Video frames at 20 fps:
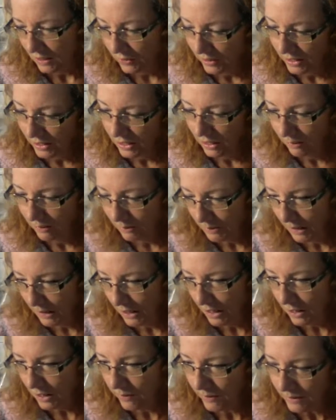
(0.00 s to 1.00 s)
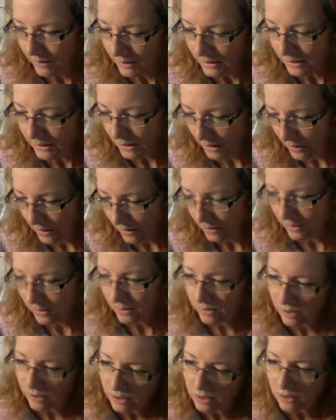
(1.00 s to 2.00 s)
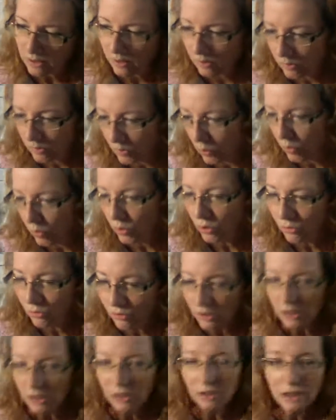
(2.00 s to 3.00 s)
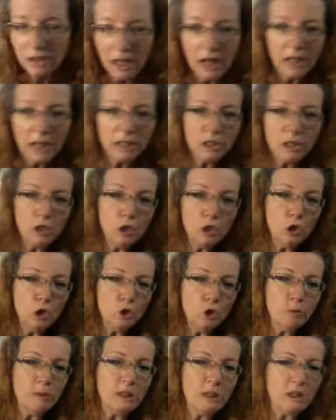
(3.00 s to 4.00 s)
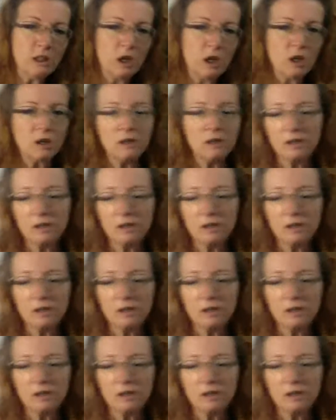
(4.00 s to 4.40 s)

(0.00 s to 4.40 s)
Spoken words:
We're playing a song, so you feel like you belong.